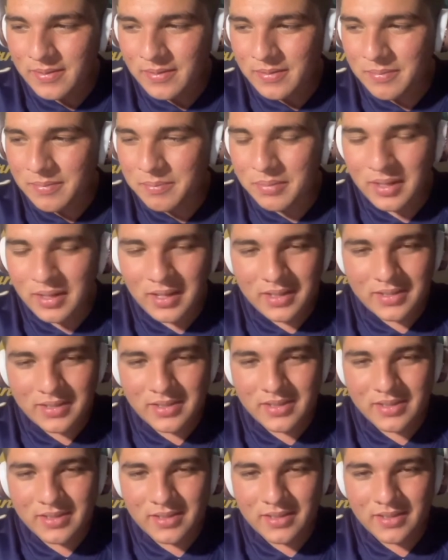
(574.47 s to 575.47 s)

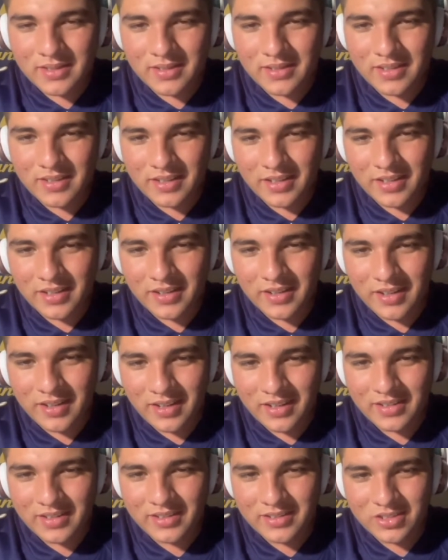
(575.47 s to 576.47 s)
blessed that
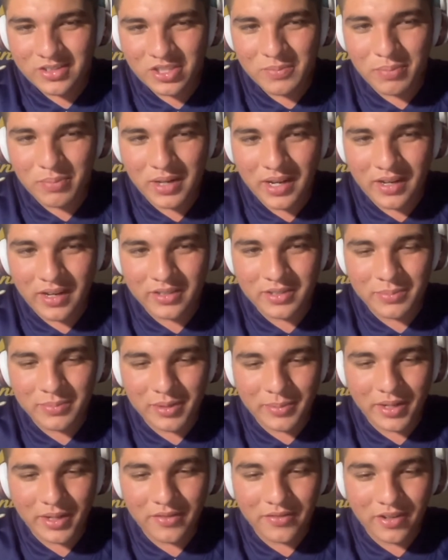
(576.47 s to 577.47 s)
just proud to
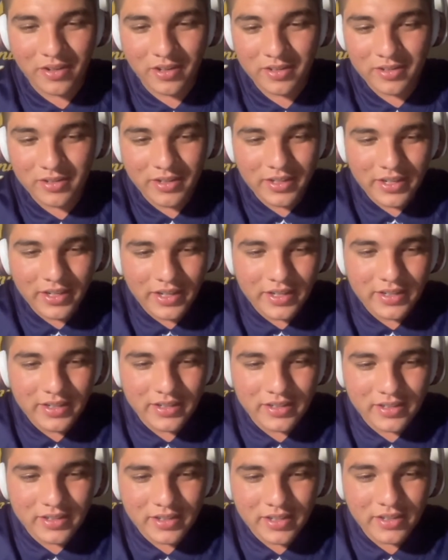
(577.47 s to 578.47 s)
be my father, and
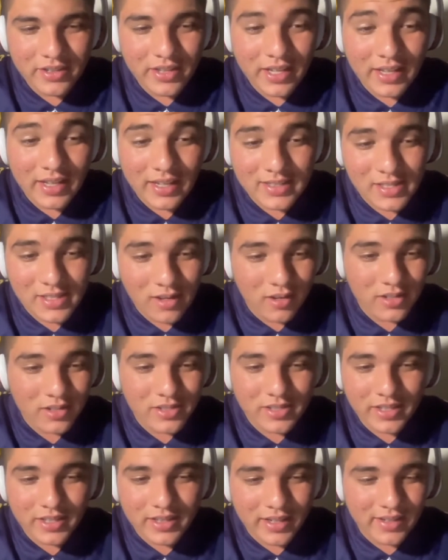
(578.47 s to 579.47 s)
that's
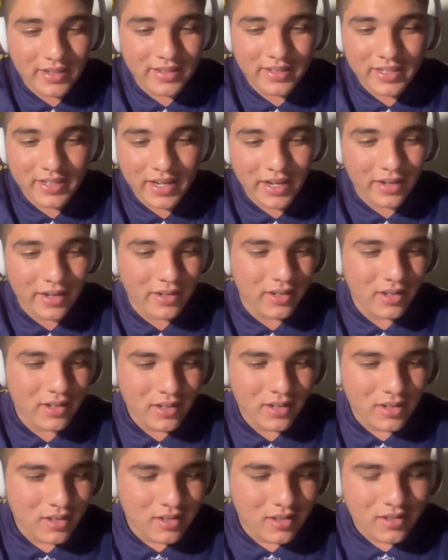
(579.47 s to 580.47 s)
honestly at the end of the day
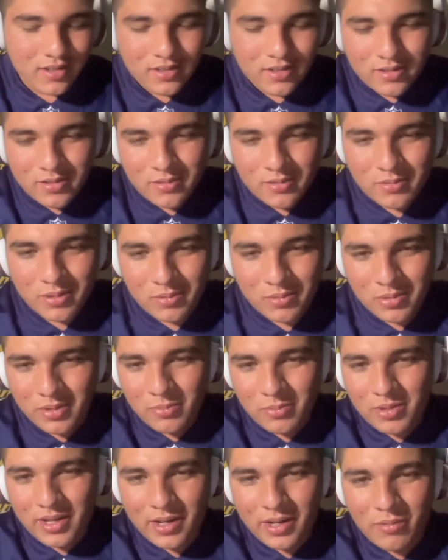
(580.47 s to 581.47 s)
what
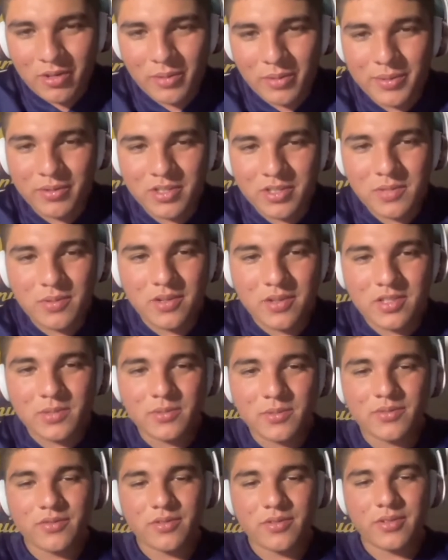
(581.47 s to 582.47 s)
I want to be
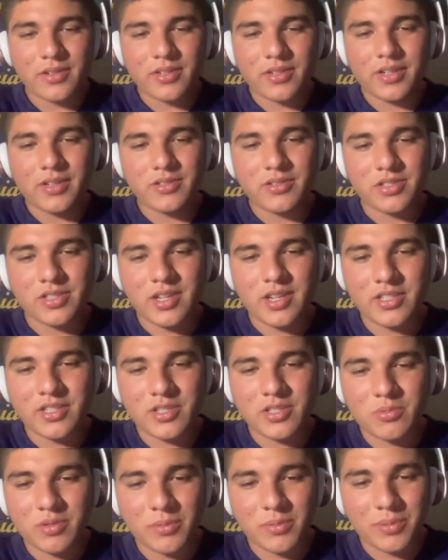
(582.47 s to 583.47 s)
responsible. I just
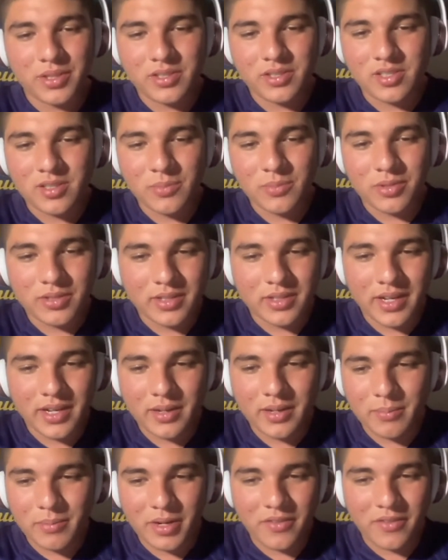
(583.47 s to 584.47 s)
want to be someone
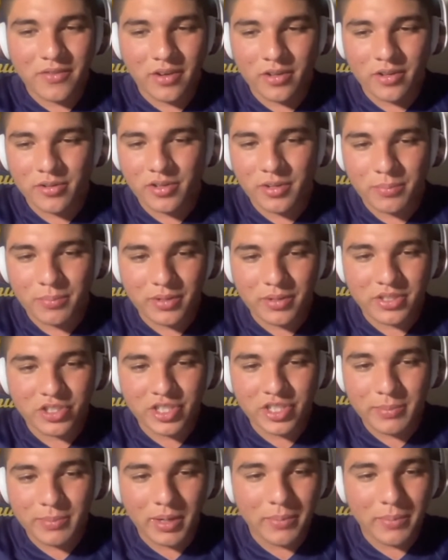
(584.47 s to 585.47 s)
that my father
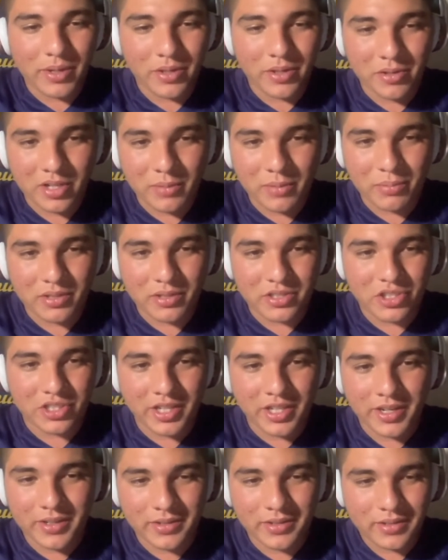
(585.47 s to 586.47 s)
appreciate, my mother can
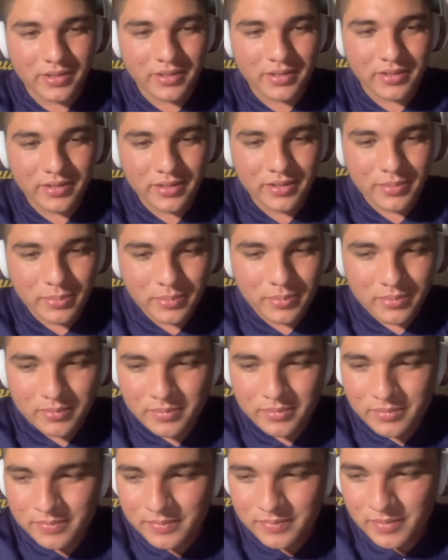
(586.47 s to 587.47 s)
appreciate,
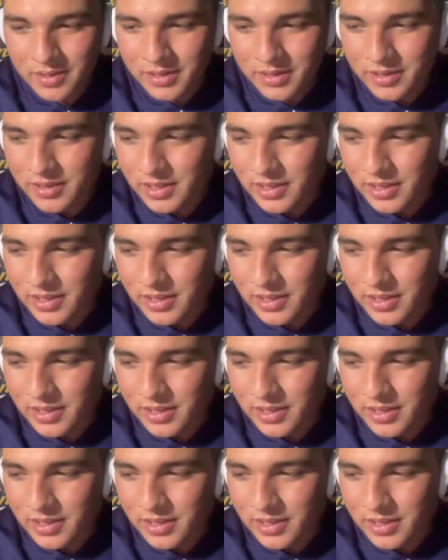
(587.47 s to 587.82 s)
and